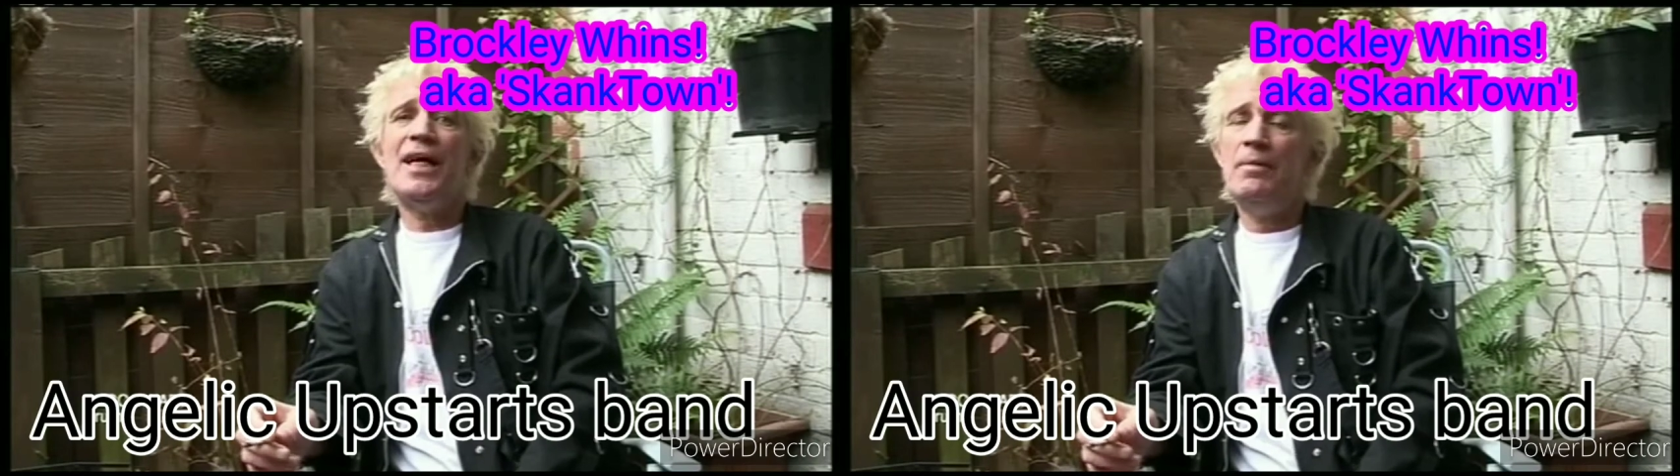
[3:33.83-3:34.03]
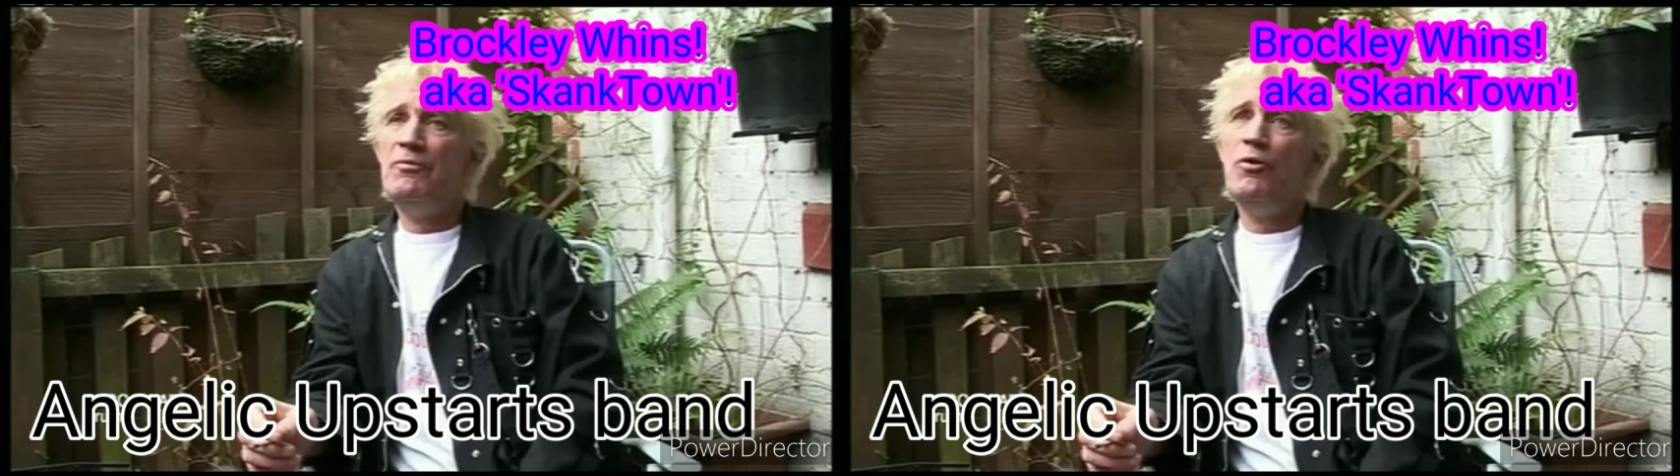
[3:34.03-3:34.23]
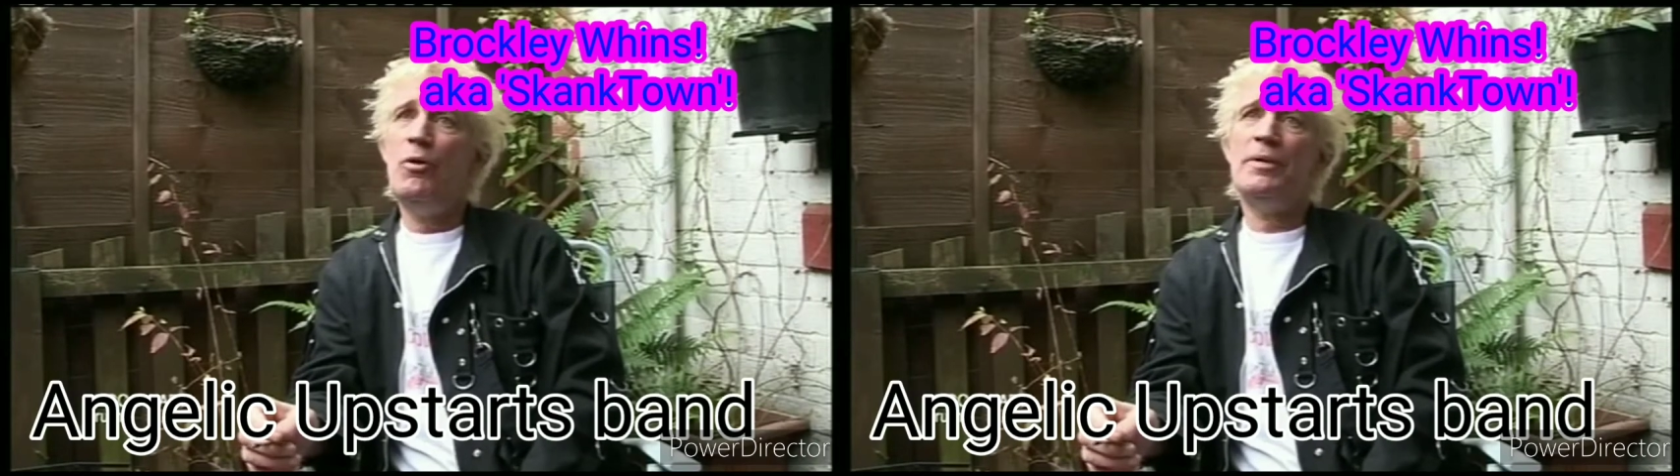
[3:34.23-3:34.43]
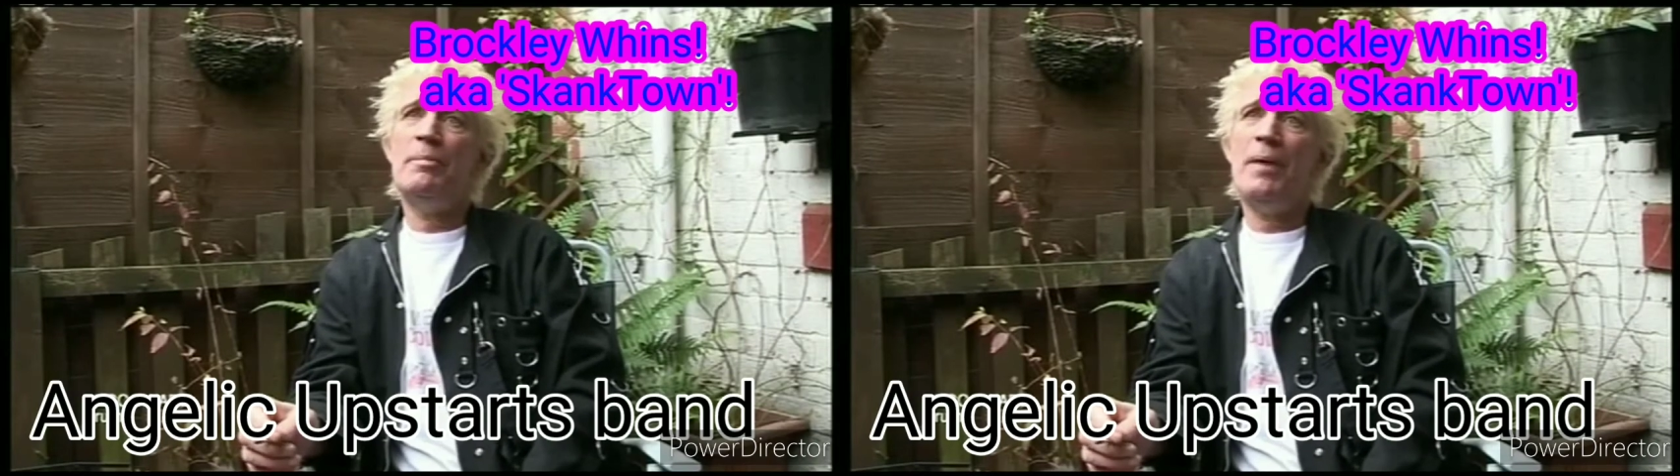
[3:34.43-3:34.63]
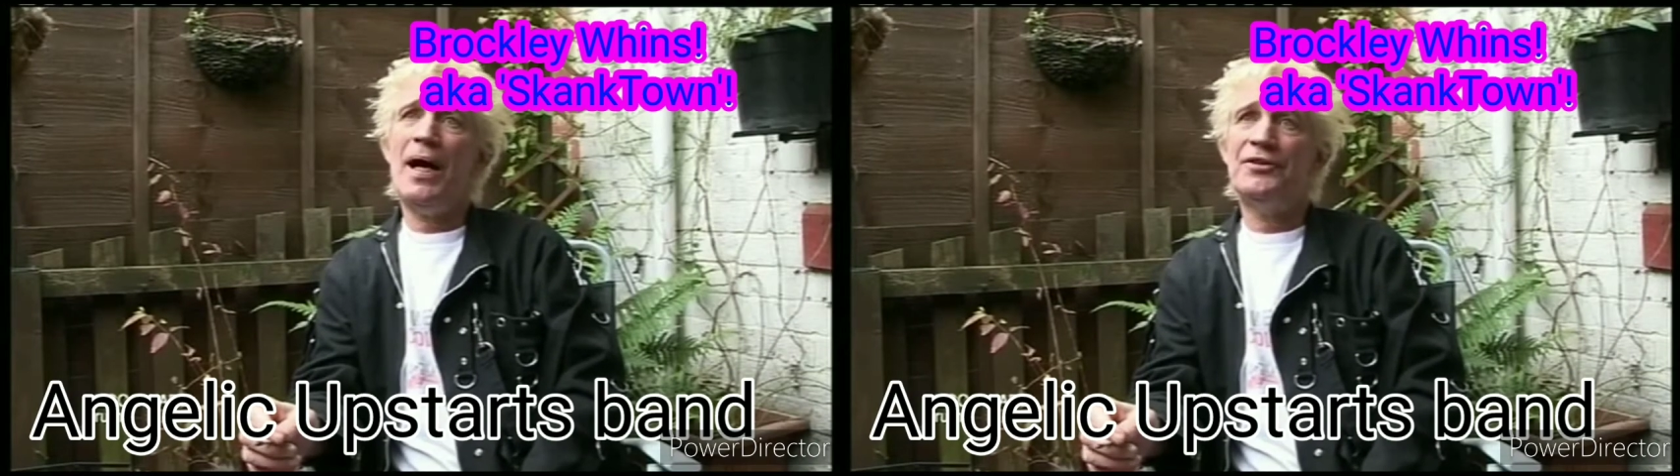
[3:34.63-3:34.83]
I'm forming a
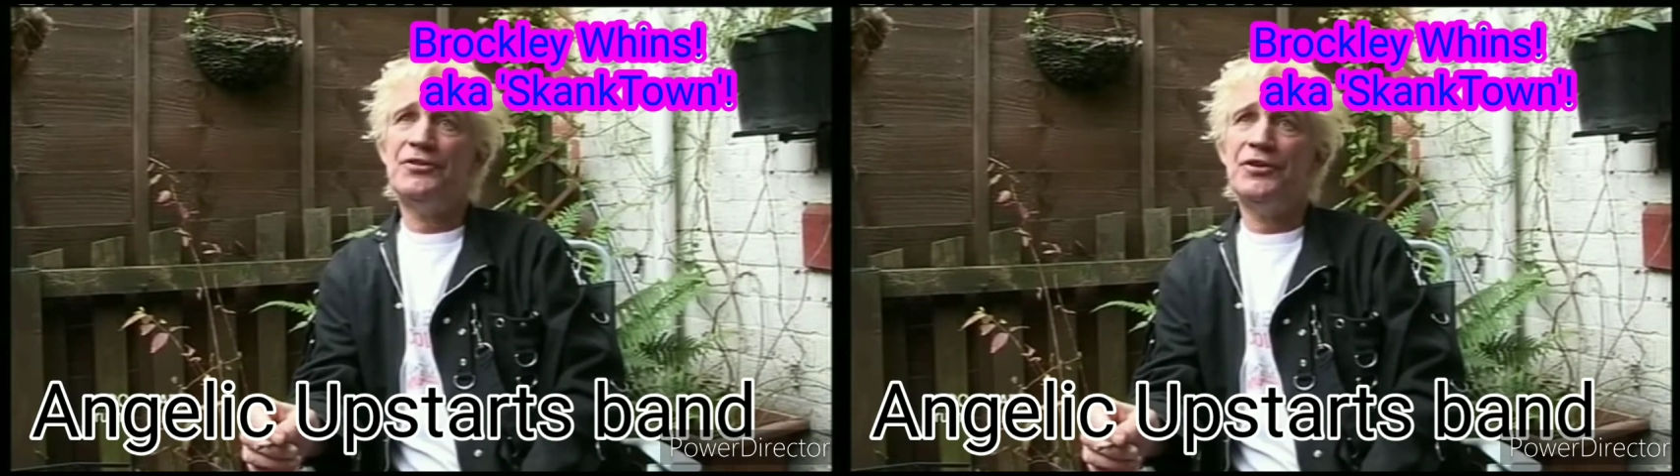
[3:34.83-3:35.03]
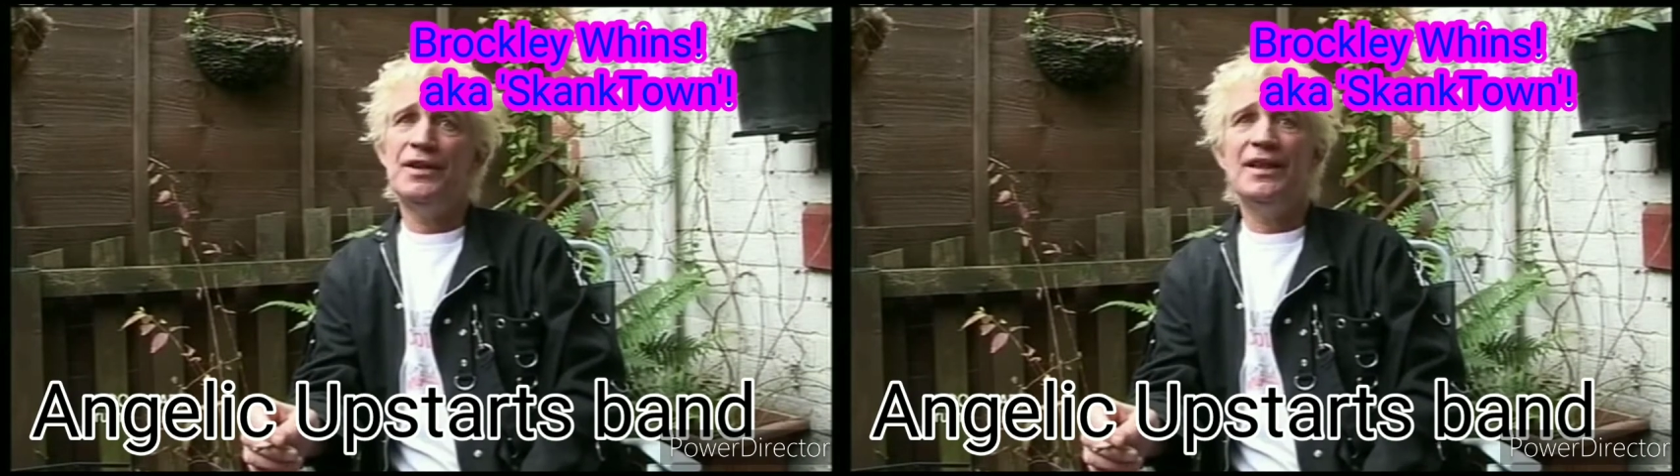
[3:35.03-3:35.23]
band.